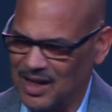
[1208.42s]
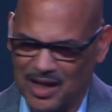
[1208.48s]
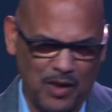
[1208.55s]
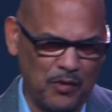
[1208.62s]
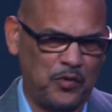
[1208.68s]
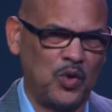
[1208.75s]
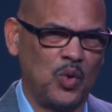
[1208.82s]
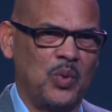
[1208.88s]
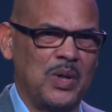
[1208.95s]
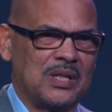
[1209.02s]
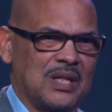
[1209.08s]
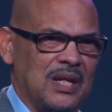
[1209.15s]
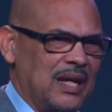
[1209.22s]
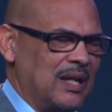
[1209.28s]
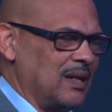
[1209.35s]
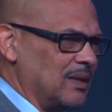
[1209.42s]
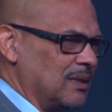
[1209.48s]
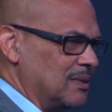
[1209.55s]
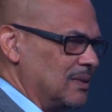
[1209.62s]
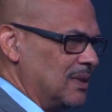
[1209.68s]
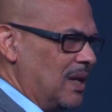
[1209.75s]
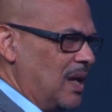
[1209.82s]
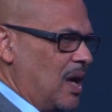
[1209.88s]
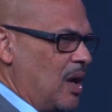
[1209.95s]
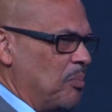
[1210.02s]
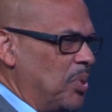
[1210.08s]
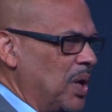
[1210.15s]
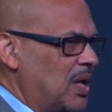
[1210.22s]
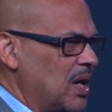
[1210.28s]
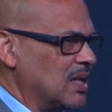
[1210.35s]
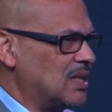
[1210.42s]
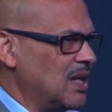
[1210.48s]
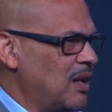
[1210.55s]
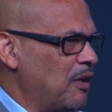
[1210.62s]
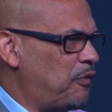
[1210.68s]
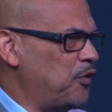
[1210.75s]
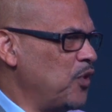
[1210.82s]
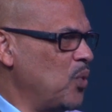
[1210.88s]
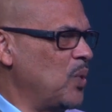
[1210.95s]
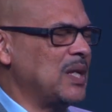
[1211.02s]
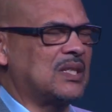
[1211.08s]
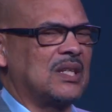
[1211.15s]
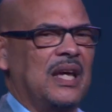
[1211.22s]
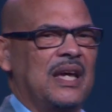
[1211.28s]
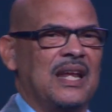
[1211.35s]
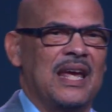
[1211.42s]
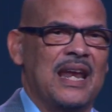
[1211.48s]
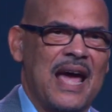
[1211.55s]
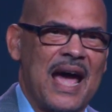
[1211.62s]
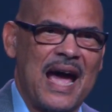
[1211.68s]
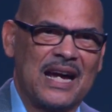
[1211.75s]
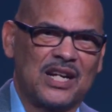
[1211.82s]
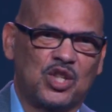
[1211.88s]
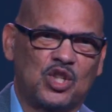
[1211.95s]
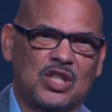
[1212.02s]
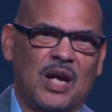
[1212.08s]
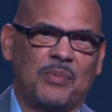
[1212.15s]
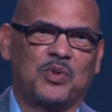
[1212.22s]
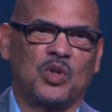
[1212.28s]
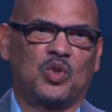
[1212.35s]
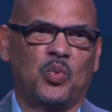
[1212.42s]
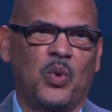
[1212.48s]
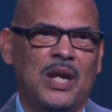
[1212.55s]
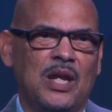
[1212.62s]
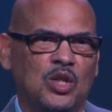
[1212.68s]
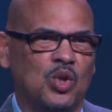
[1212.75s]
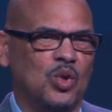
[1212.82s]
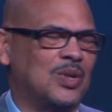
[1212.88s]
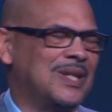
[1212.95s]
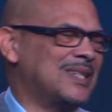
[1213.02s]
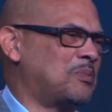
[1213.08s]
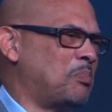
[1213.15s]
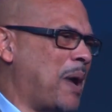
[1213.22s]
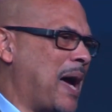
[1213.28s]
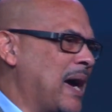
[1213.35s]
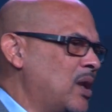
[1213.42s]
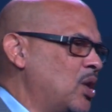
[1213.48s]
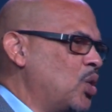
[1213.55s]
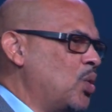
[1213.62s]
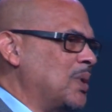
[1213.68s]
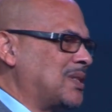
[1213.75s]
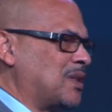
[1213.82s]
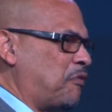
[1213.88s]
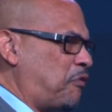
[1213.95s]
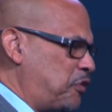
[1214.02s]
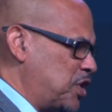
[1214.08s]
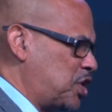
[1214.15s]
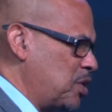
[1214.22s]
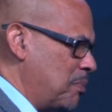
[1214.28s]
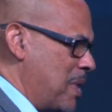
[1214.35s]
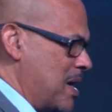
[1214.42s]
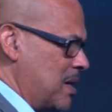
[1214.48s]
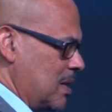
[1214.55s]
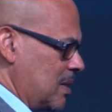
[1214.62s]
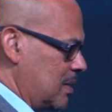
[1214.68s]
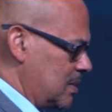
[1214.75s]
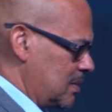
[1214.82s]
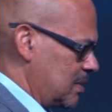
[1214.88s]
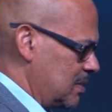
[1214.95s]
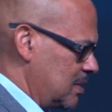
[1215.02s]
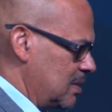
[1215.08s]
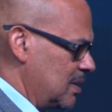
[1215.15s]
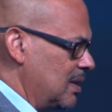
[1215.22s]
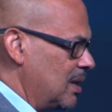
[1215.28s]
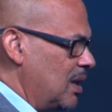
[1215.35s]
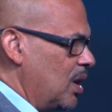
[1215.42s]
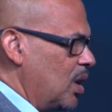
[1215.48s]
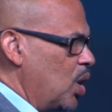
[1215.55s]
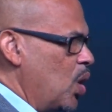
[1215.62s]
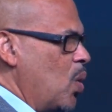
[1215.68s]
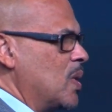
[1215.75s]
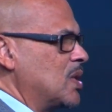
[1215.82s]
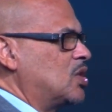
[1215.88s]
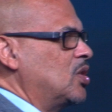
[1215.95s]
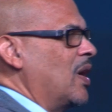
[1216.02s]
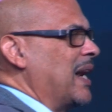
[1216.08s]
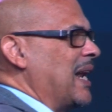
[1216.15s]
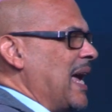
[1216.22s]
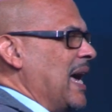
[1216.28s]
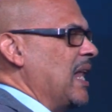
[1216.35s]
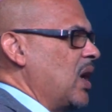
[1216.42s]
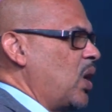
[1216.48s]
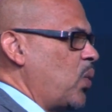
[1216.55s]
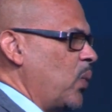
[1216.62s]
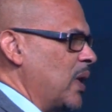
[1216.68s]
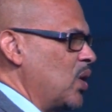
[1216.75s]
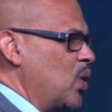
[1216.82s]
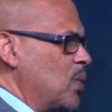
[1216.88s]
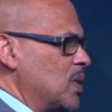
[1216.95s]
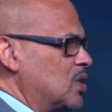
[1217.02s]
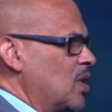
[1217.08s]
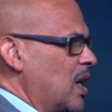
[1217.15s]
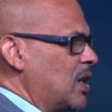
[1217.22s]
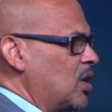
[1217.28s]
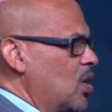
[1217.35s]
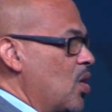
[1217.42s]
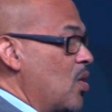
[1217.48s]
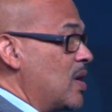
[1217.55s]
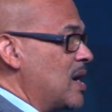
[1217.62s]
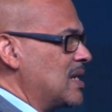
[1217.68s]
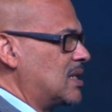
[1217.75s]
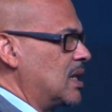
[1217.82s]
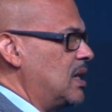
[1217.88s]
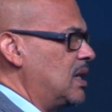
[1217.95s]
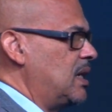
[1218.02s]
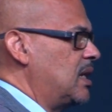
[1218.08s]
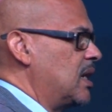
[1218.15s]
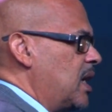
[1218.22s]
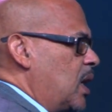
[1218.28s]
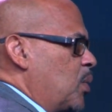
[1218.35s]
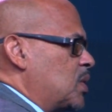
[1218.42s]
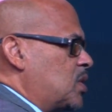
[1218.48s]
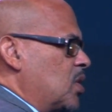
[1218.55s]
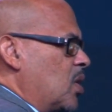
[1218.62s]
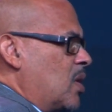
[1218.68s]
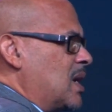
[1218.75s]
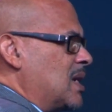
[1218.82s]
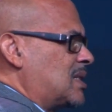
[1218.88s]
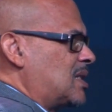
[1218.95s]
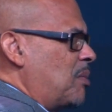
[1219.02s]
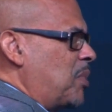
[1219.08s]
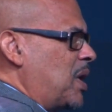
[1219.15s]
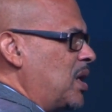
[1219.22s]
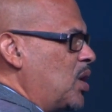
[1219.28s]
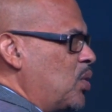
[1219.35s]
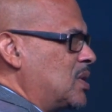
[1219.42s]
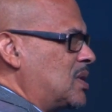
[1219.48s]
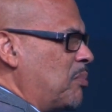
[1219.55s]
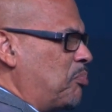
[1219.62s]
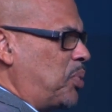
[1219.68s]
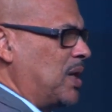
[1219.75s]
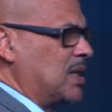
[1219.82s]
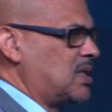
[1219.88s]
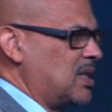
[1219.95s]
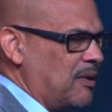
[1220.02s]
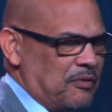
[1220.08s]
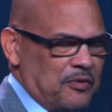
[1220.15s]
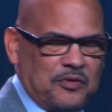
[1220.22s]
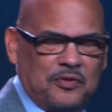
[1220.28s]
and a few weeks later. Because in a few weeks later, in Acts chapter 22, this man who was a fisherman, who was not eloquent, who was not known as a leader, he was known as somebody who was impulsive.